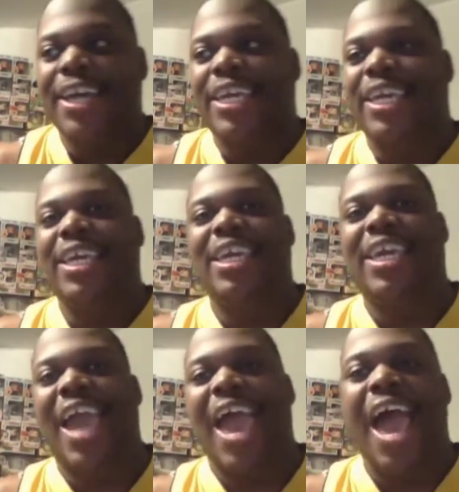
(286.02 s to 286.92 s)

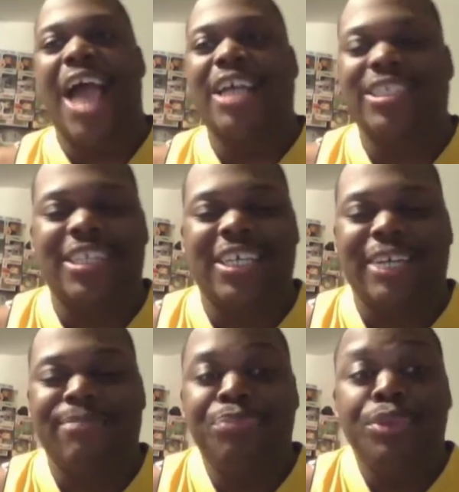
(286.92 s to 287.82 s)
He
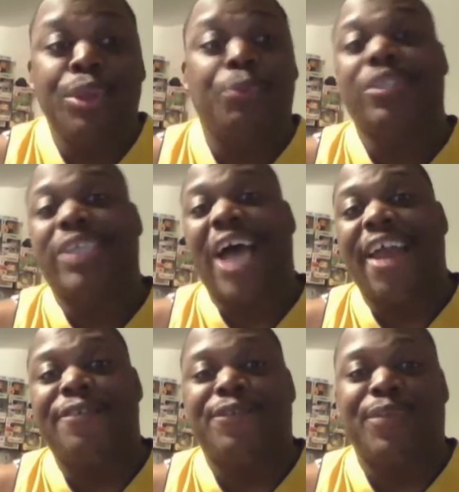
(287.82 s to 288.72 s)
actually
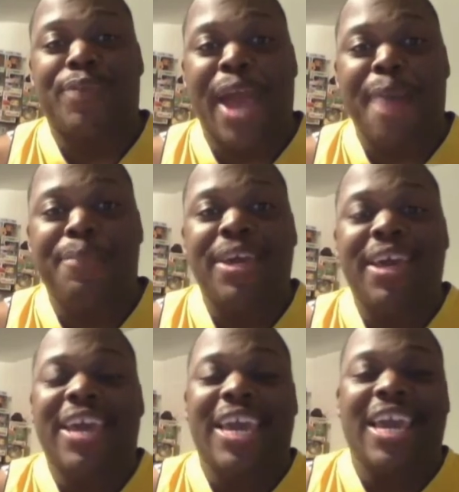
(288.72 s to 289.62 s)
retired from rap
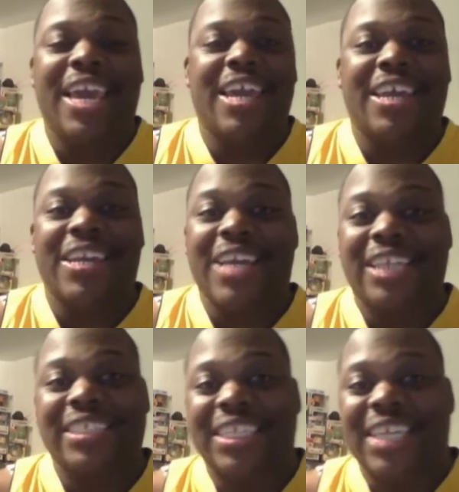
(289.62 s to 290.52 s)
in
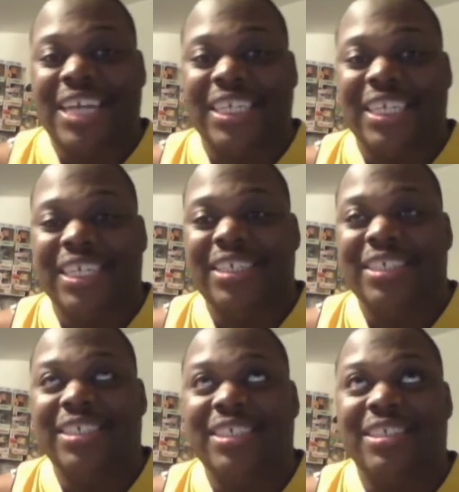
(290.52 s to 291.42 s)

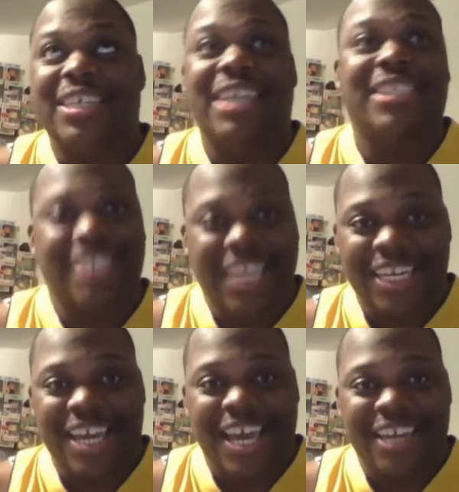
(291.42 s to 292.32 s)

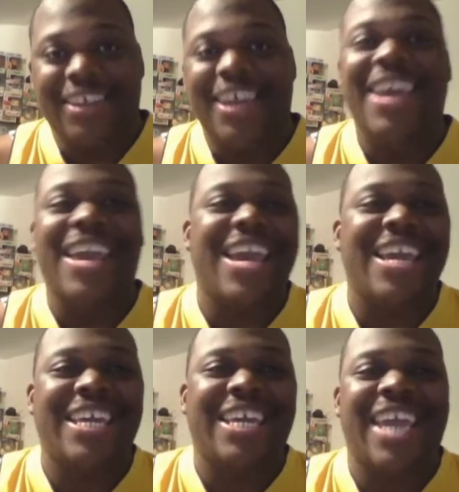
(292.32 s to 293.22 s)
1999,
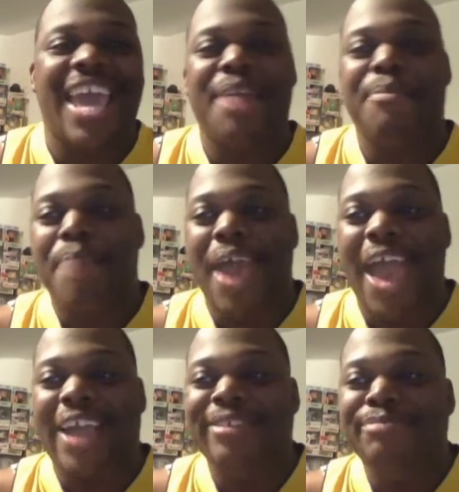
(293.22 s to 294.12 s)
and he came
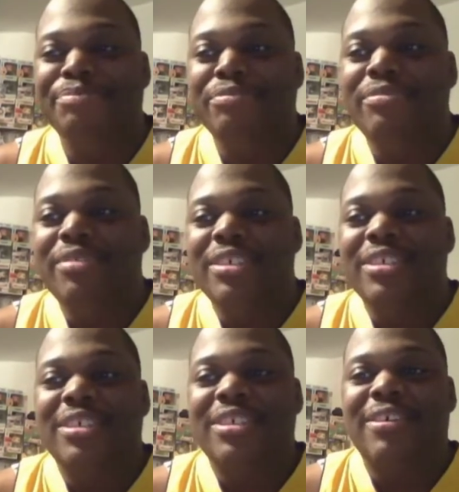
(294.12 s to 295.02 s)
back
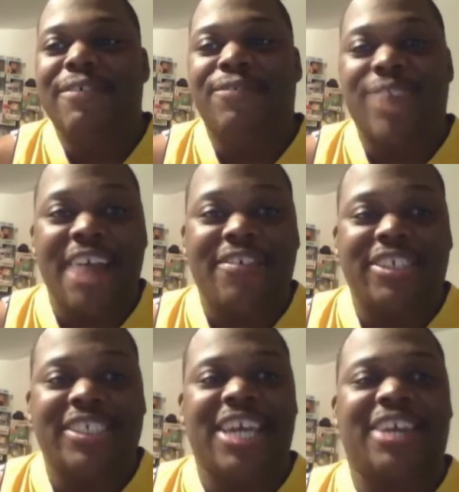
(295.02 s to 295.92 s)
5
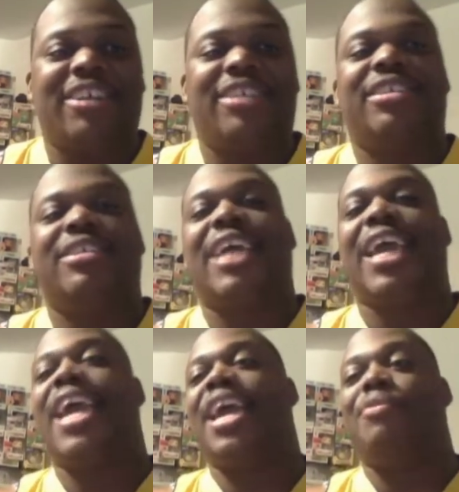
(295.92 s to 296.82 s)
years later.
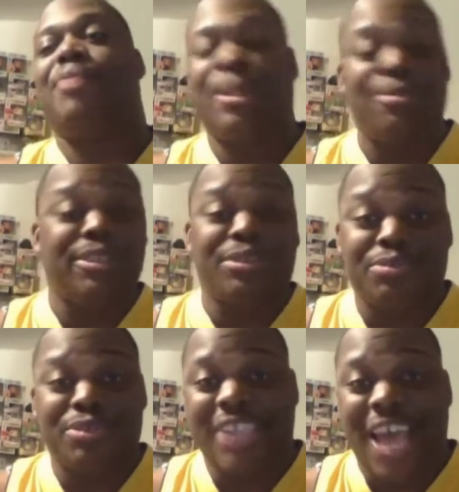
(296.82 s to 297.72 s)
And when he was
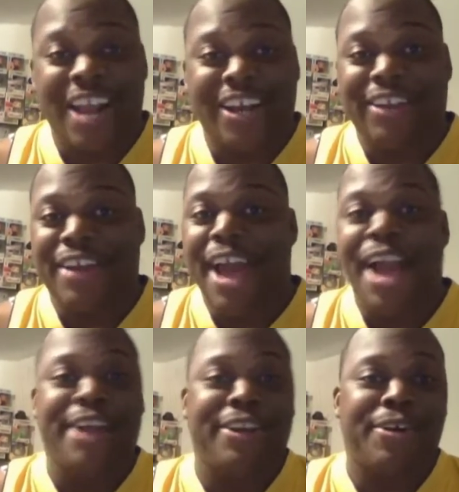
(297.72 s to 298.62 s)
retired,
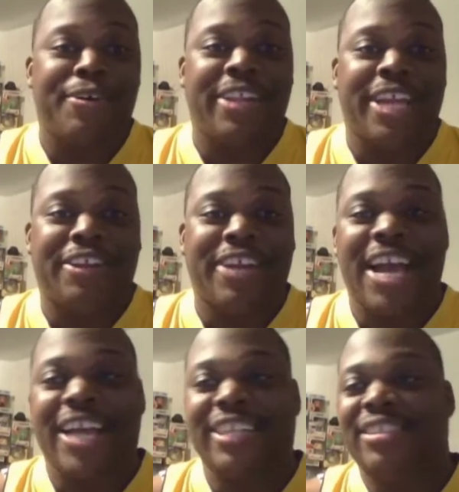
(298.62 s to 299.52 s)
I know a lot of you
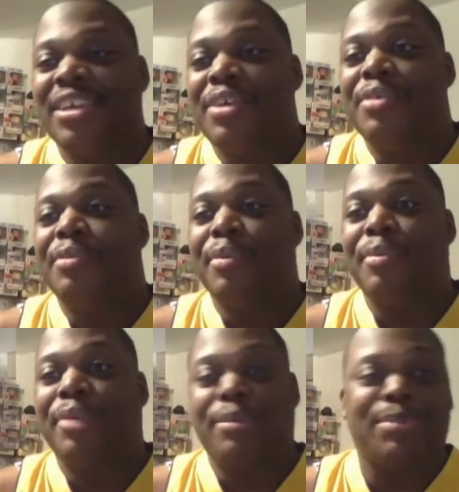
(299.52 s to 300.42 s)
guys
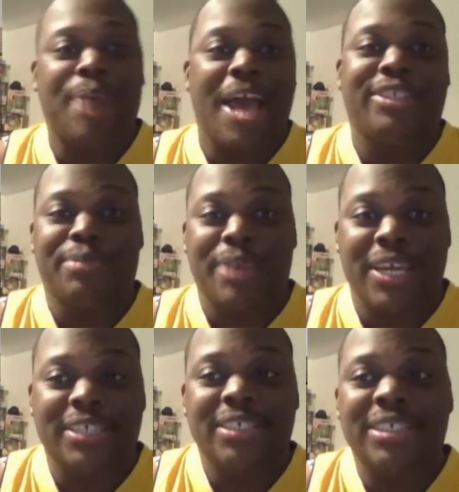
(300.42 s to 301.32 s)
remember he was Pastor
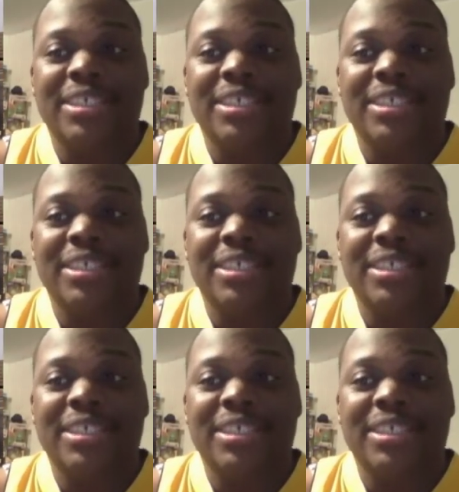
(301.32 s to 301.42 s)
Mace,